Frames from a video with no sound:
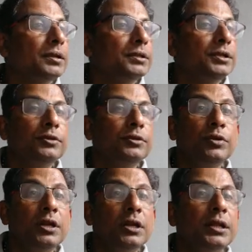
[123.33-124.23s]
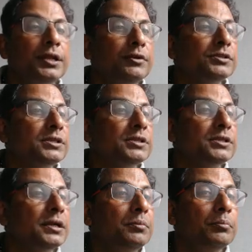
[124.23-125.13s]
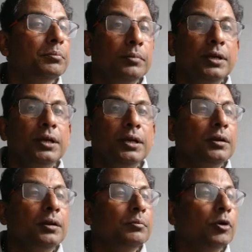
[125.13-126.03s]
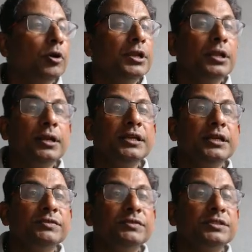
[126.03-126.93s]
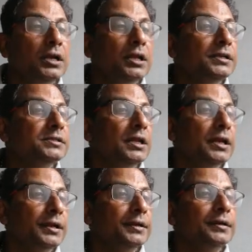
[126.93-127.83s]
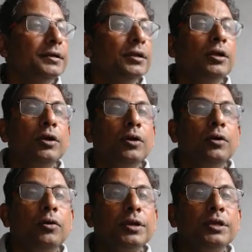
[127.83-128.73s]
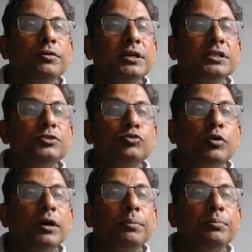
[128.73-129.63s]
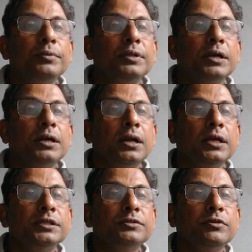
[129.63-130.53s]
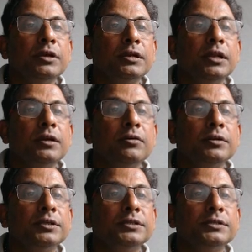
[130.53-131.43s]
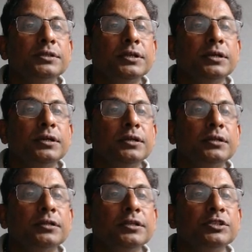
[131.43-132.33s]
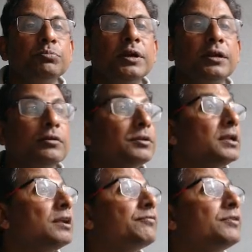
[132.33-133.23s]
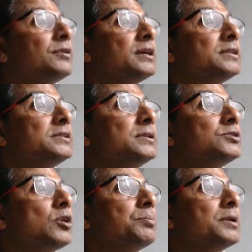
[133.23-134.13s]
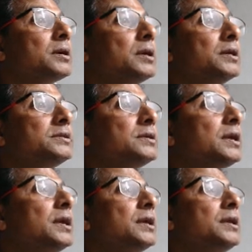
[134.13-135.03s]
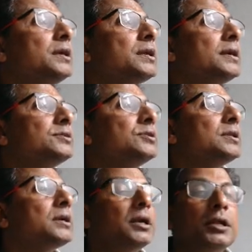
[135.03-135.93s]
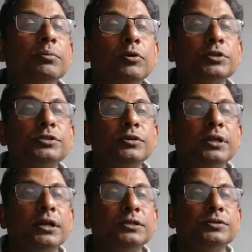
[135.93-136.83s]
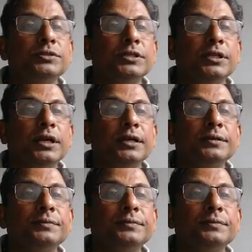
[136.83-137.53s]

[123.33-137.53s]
the new color you have selected, bottom ring is which color is selected. Okay, you can swap the colors. You can click on this button on the left. You can see swap the colors. Here also in the color box, you can also see that.